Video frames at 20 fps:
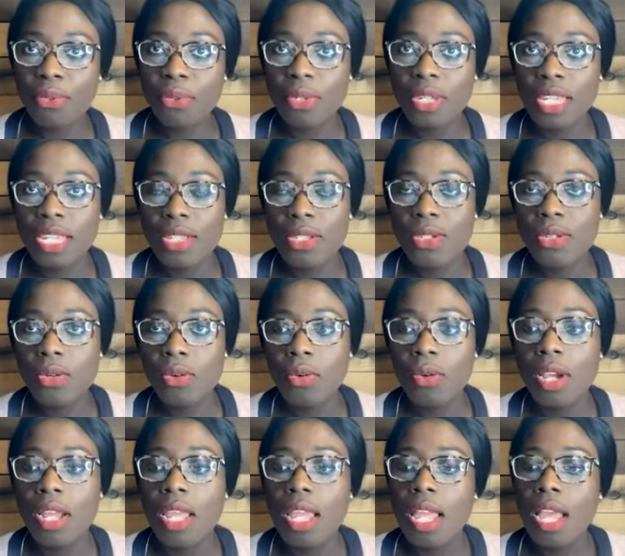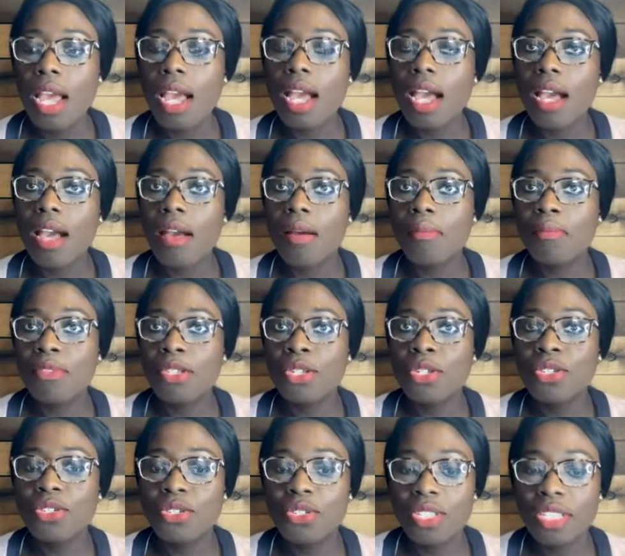Okay, so
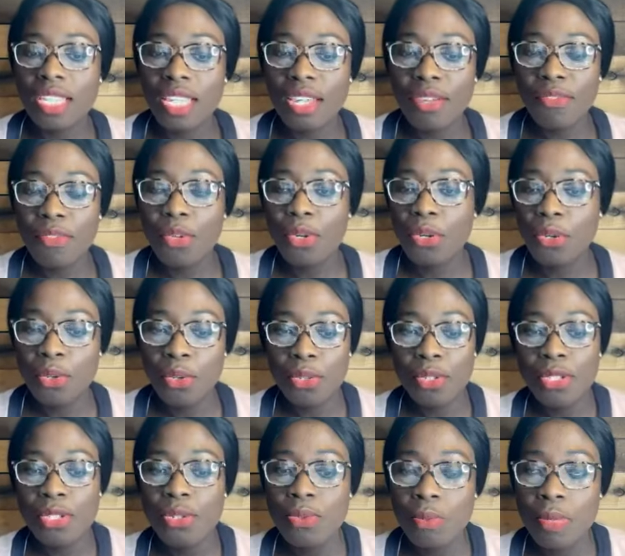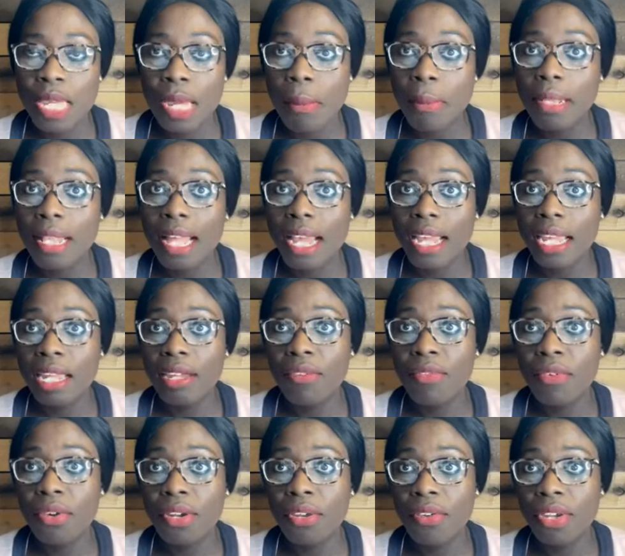usually if you're going to be applying
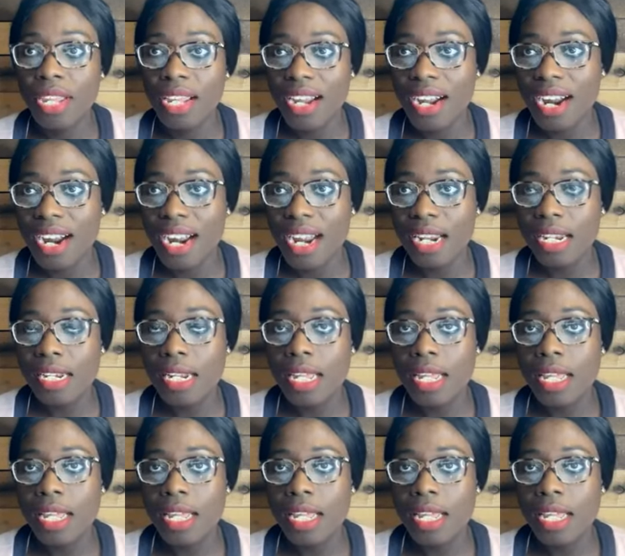for a green card,